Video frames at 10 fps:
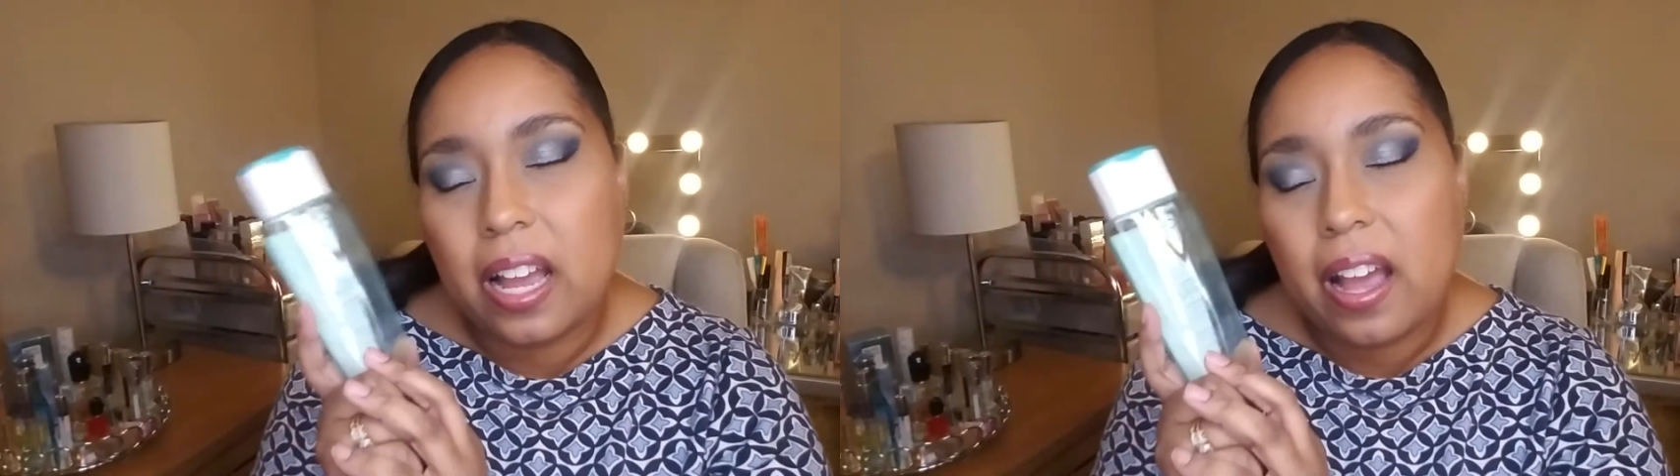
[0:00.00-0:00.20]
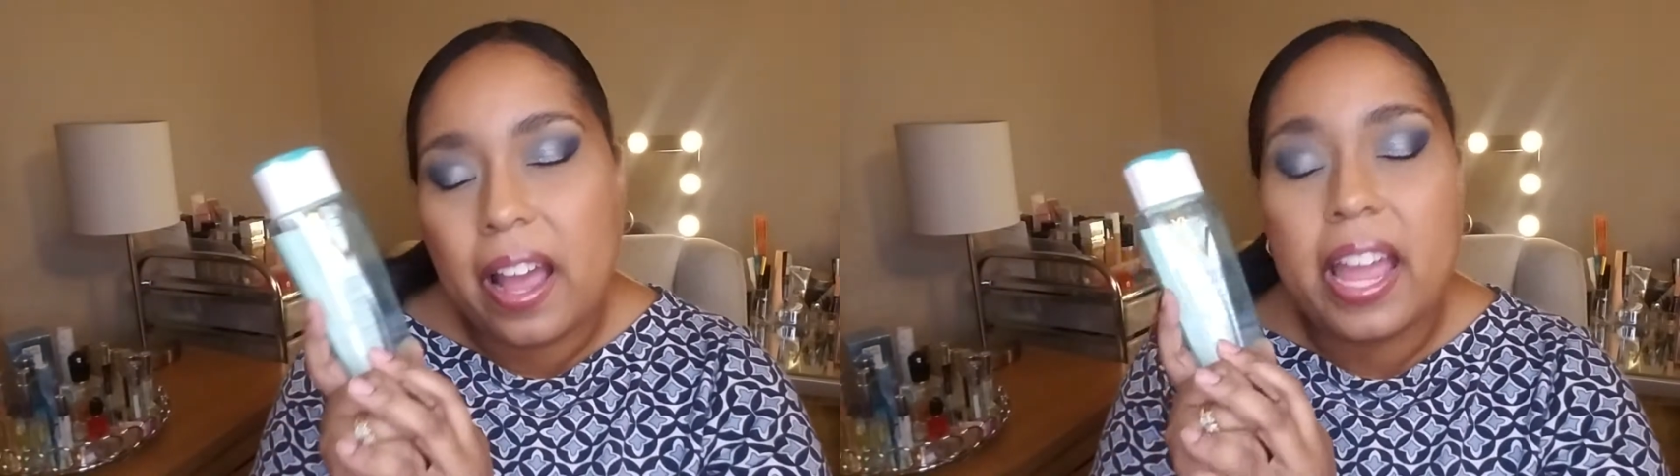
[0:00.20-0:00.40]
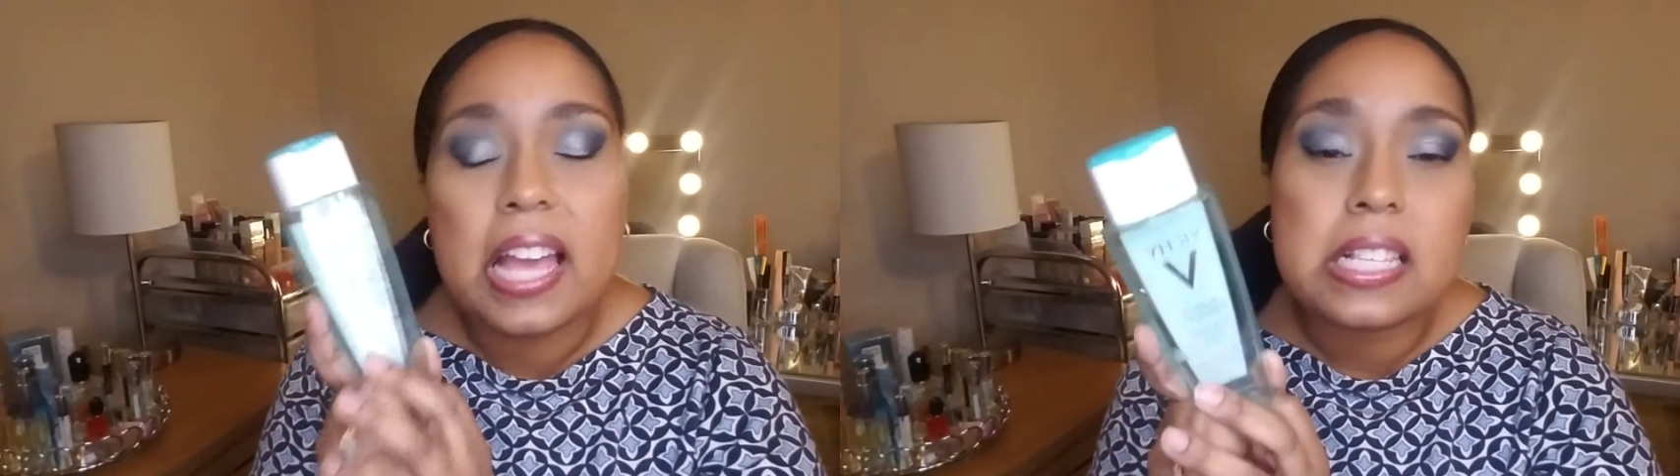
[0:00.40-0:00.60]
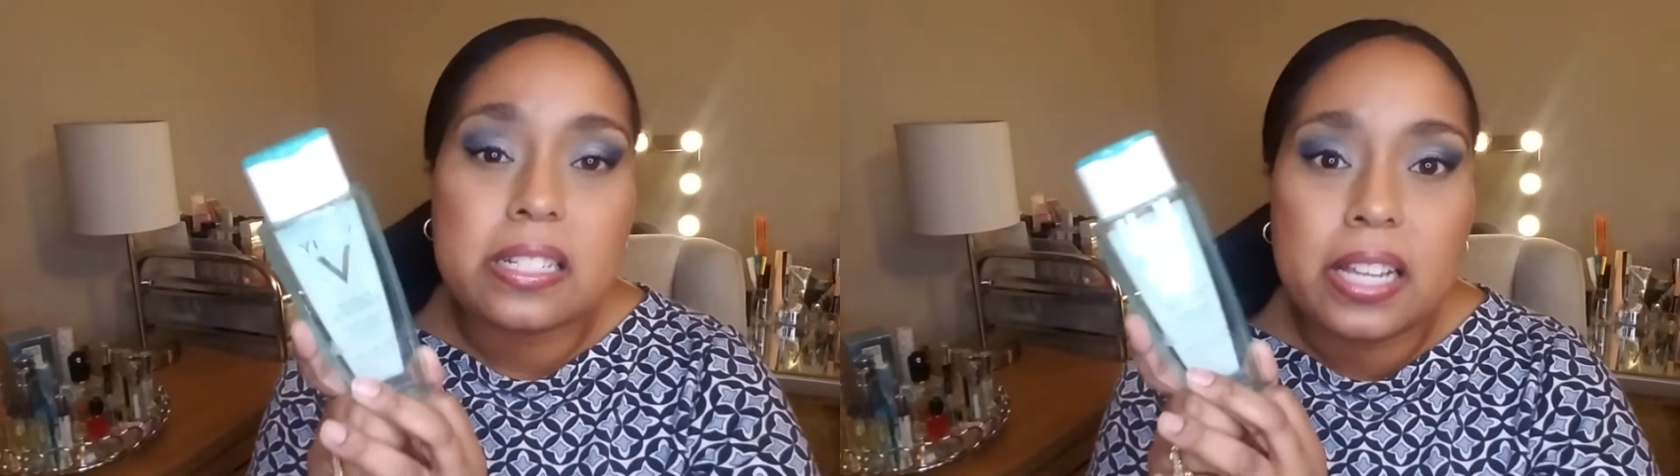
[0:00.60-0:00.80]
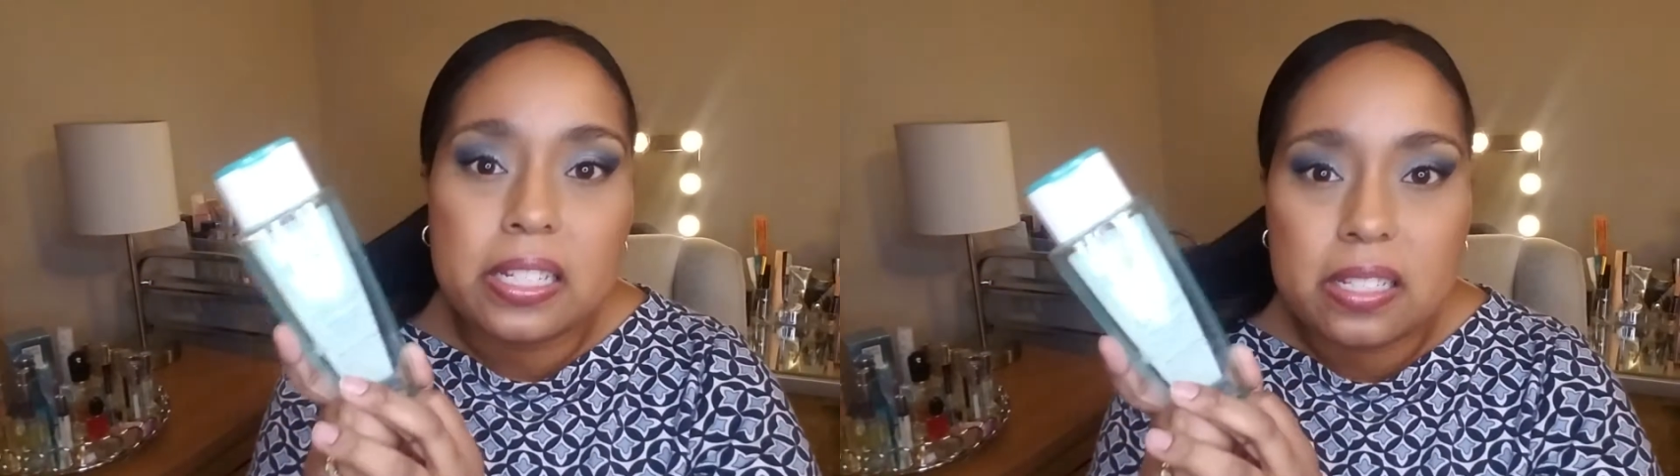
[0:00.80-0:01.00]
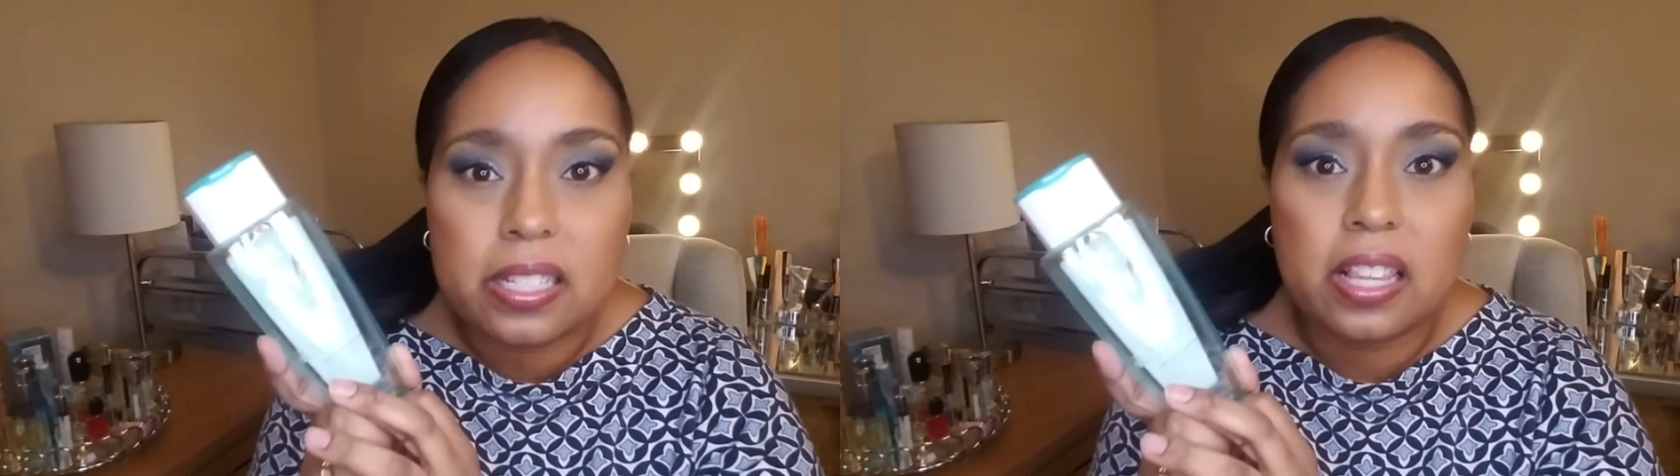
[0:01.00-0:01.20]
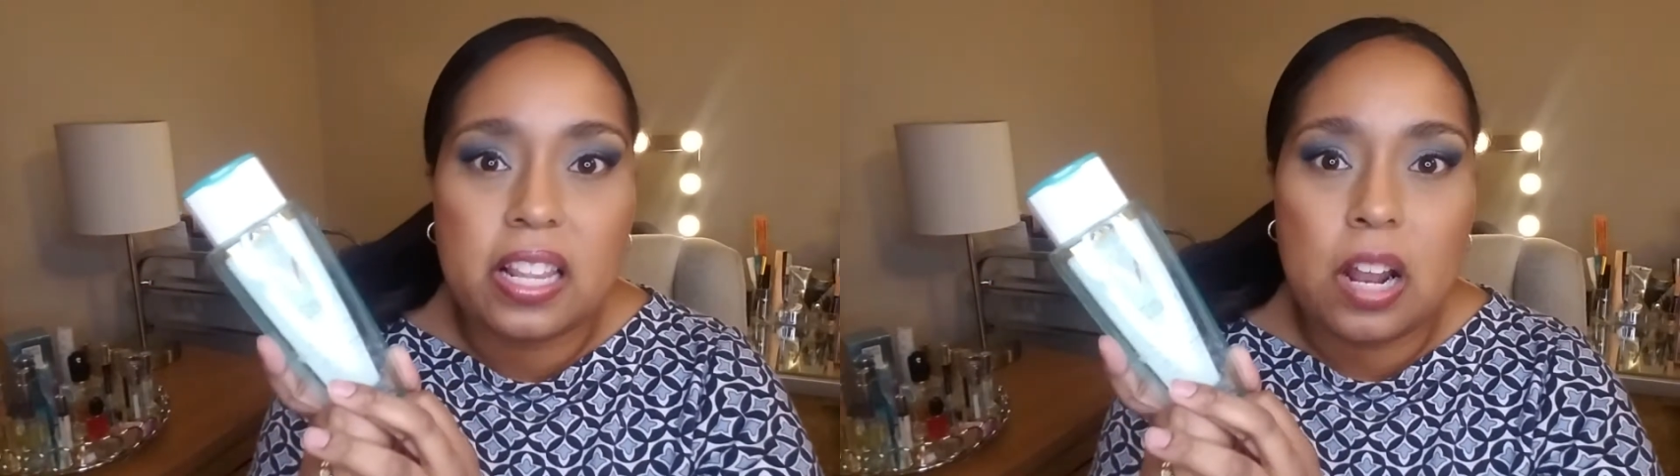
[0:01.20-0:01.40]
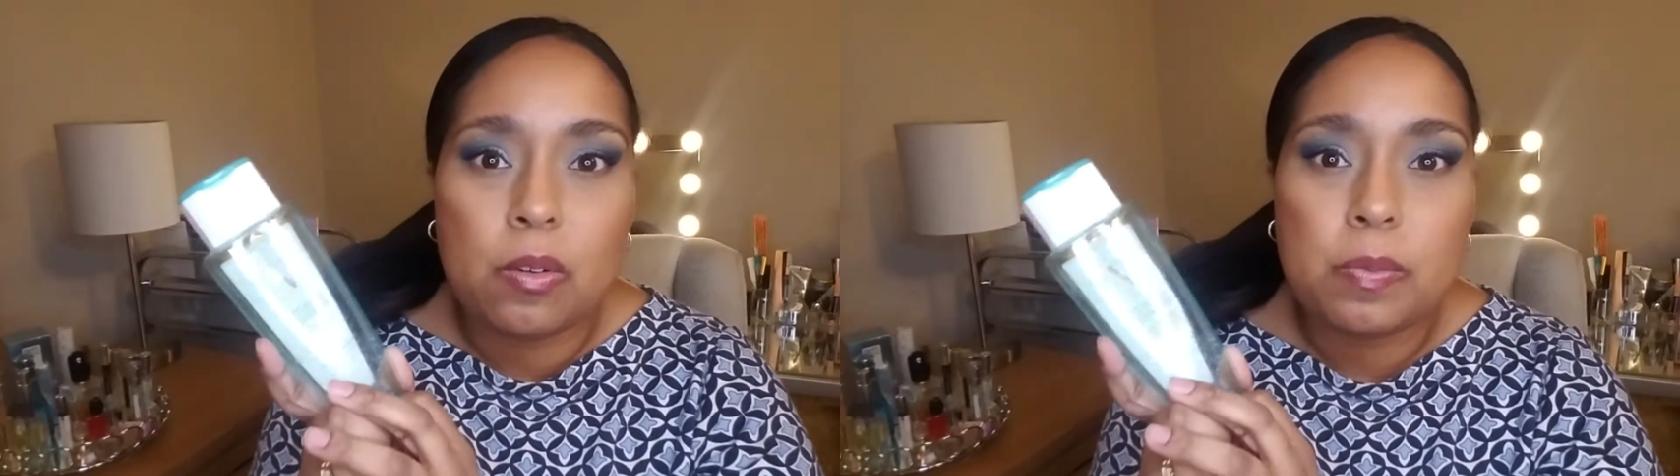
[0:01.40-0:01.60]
hesitate to say that I would